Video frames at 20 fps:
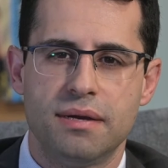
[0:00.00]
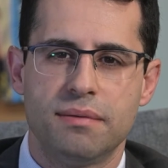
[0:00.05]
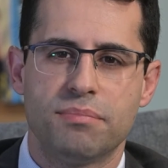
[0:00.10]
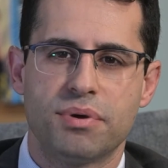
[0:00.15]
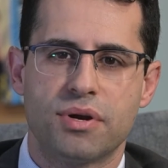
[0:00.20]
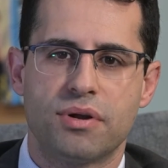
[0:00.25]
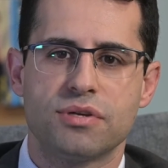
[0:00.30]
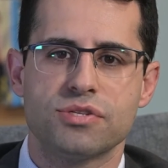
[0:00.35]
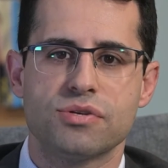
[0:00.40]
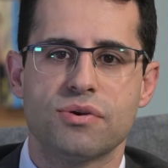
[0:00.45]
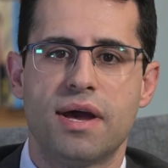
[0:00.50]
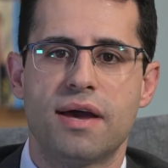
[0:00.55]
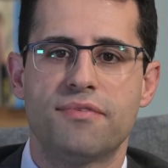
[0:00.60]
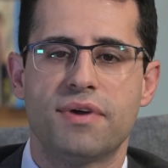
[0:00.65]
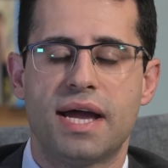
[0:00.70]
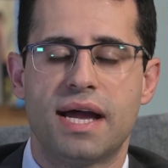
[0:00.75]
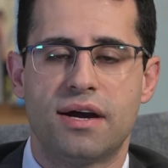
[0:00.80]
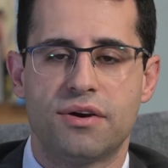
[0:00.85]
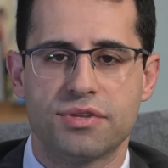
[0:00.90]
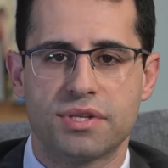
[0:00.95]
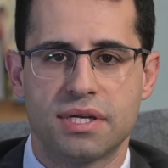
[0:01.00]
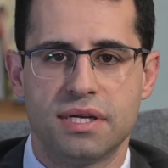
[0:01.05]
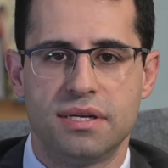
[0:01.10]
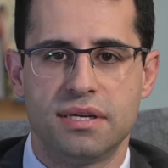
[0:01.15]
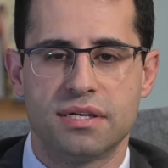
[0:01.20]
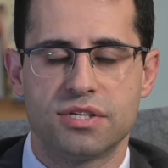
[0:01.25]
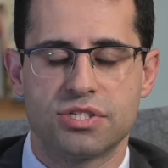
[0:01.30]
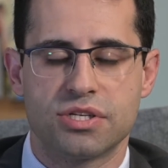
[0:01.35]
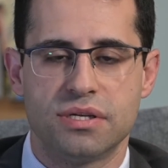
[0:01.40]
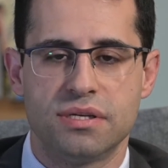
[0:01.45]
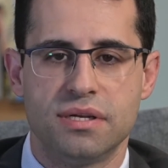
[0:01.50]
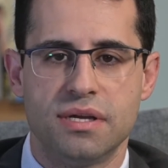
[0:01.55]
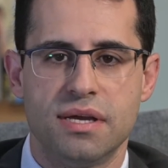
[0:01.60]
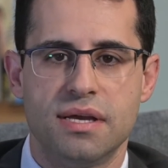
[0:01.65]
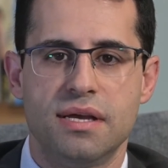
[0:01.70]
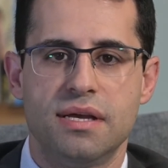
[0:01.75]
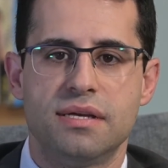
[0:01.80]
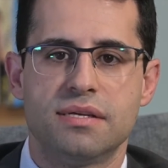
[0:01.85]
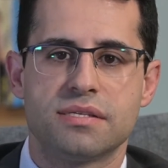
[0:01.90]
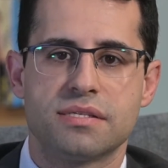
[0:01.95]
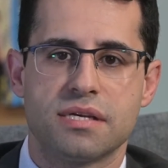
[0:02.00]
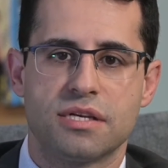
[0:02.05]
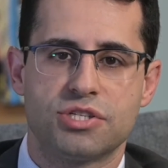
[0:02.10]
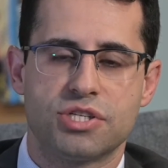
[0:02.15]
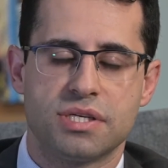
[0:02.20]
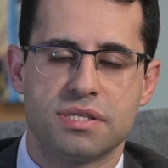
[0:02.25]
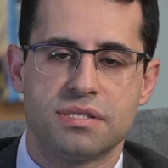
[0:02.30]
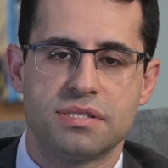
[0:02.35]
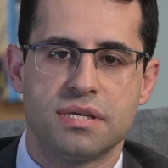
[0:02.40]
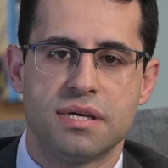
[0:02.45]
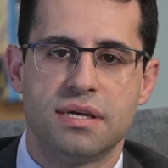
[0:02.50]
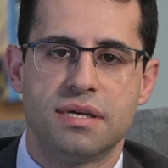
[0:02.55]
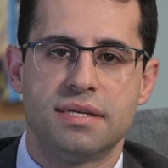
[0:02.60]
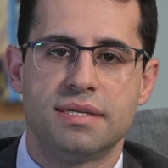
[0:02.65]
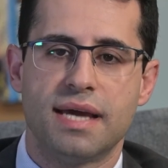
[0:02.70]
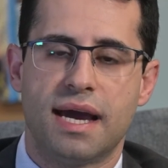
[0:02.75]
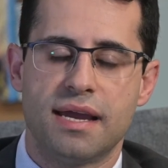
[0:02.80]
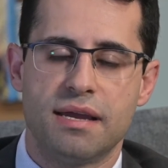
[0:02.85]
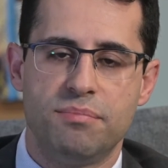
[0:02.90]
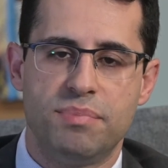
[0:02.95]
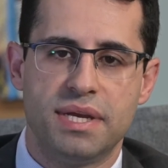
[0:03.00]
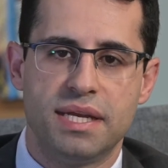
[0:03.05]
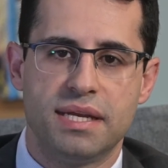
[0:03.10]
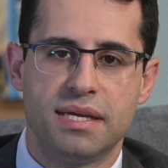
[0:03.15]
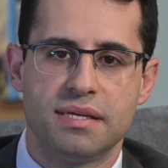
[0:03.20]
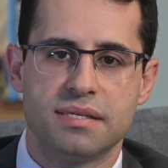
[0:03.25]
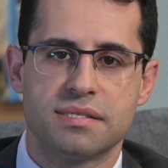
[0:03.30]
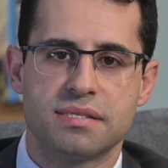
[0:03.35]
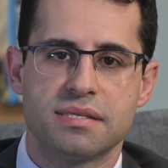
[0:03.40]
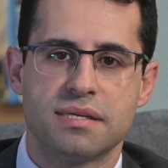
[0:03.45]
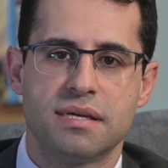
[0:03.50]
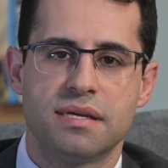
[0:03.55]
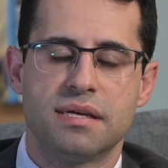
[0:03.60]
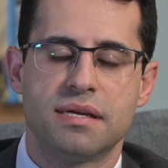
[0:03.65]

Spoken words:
but also have a health condition such as diabetes,